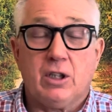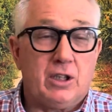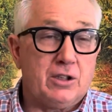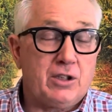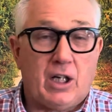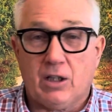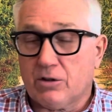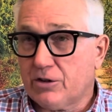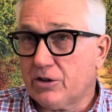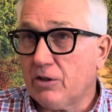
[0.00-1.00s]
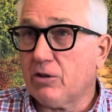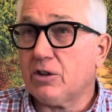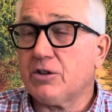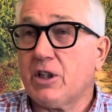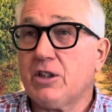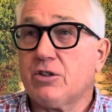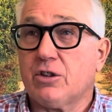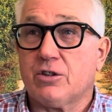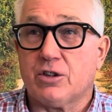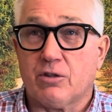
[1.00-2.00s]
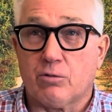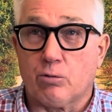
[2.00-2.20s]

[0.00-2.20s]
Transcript: Entire civilizations have